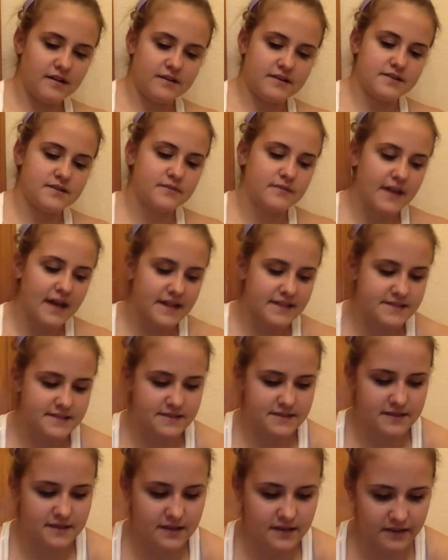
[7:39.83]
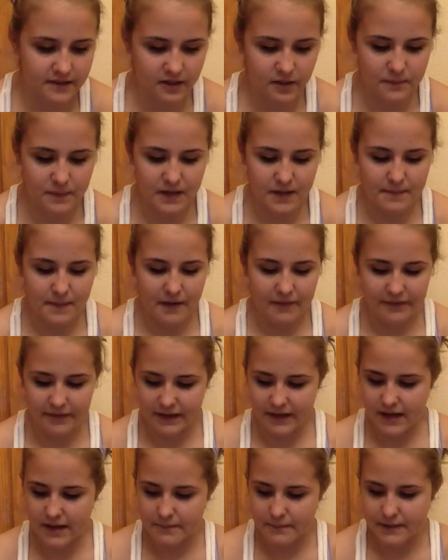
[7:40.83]
So that's a little bit about the
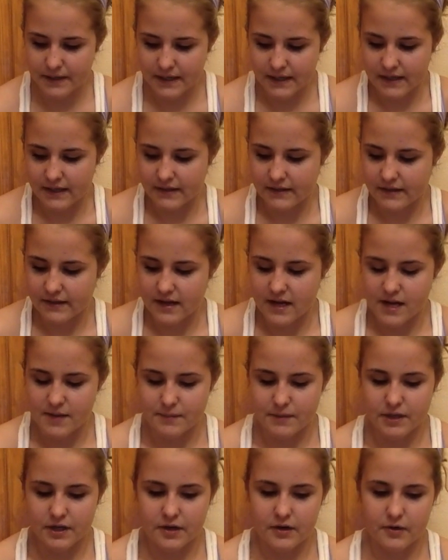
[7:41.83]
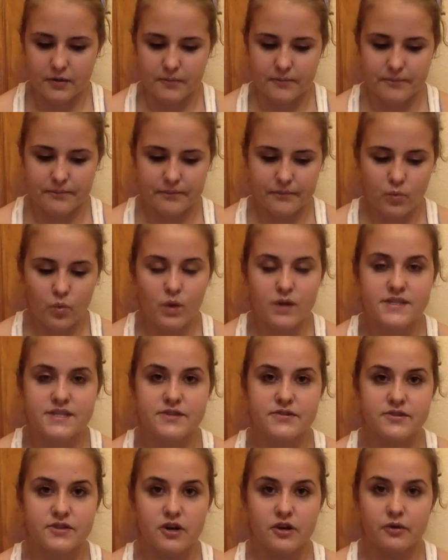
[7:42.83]
company. You know,
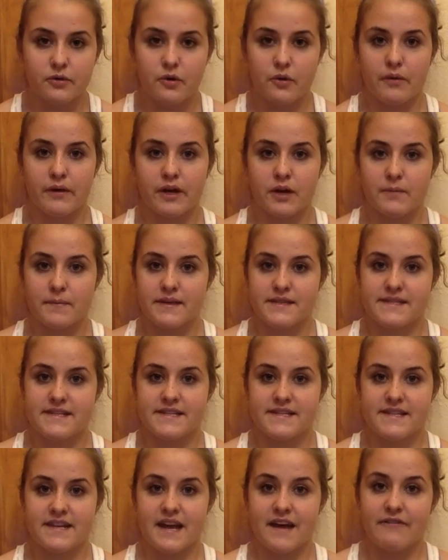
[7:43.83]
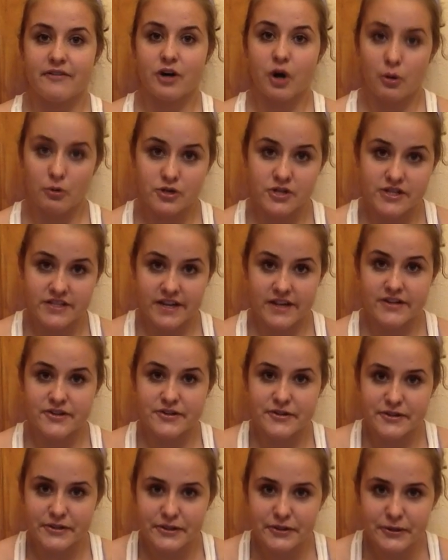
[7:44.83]
once you start growing your business and have coaches
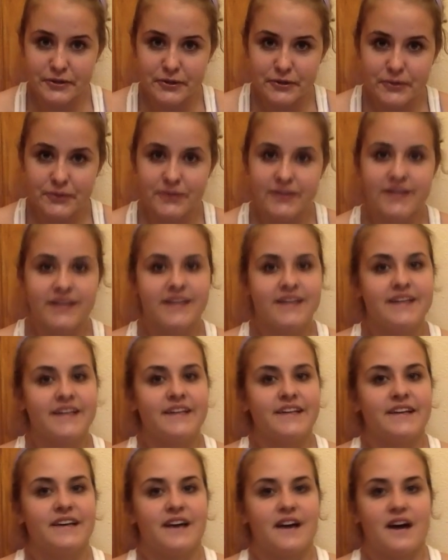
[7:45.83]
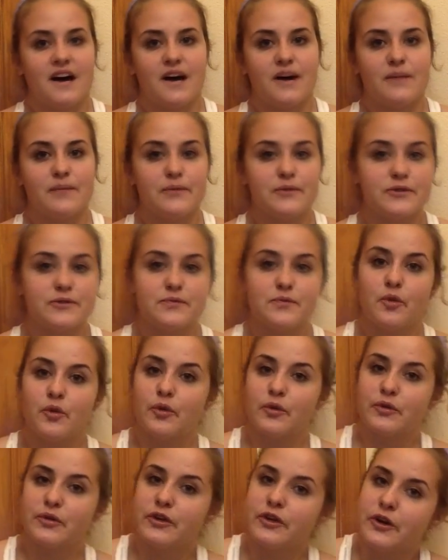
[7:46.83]
under you, there's
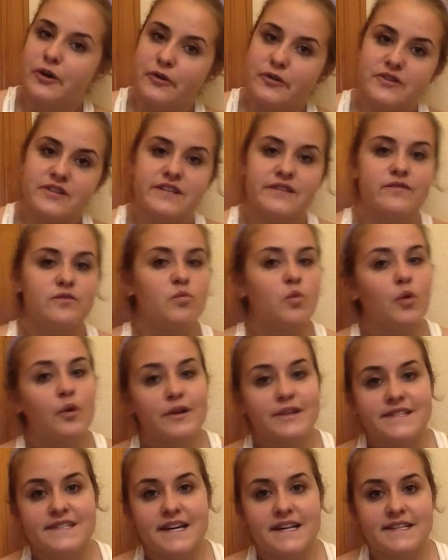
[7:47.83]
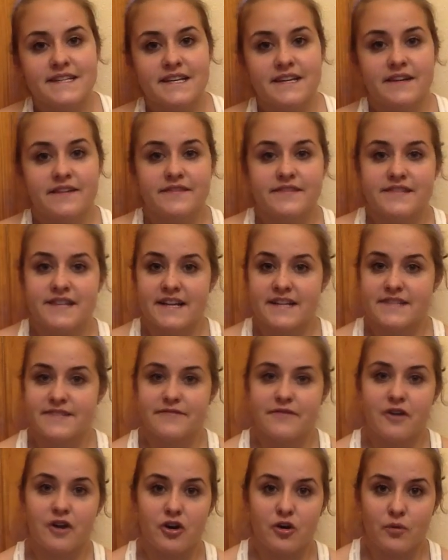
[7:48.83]
even more incentives. That's
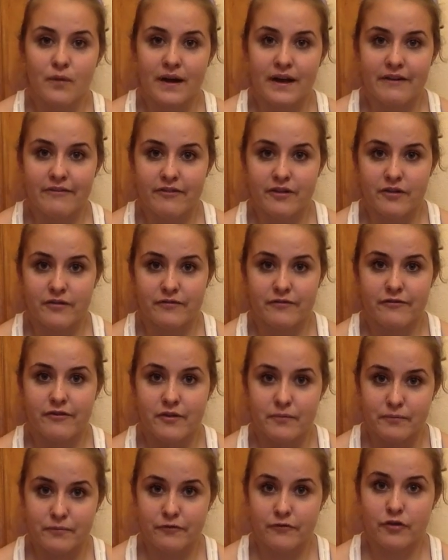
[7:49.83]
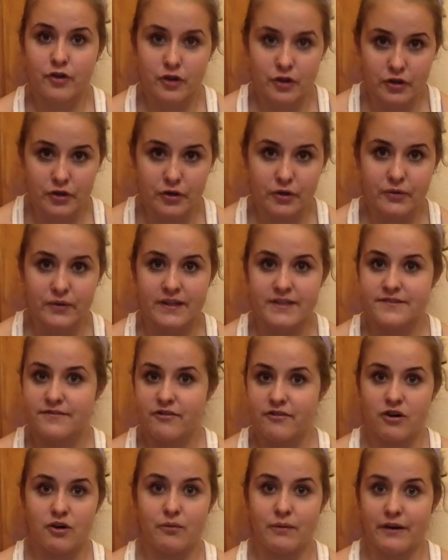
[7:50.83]
far away for you. That's
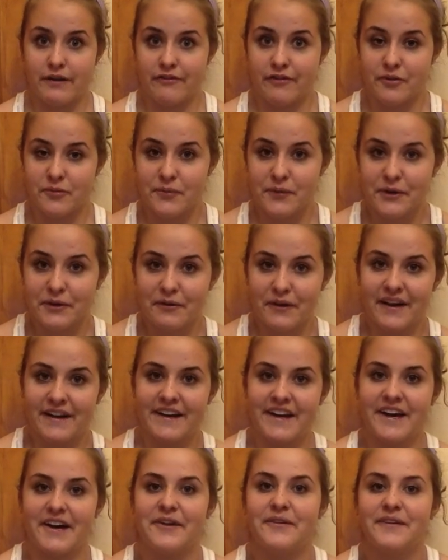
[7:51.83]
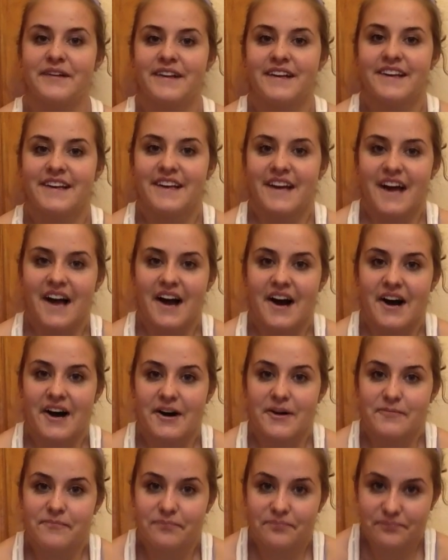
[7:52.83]
far away from me right
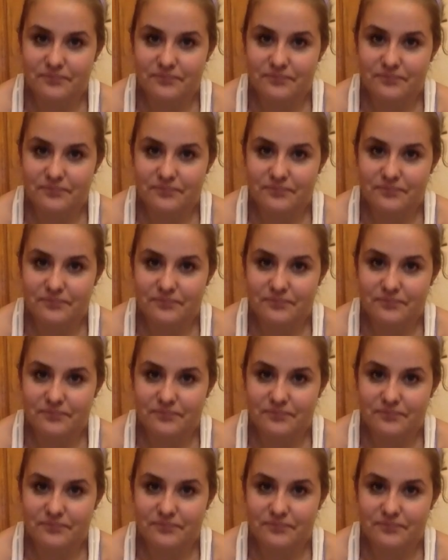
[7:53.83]
now.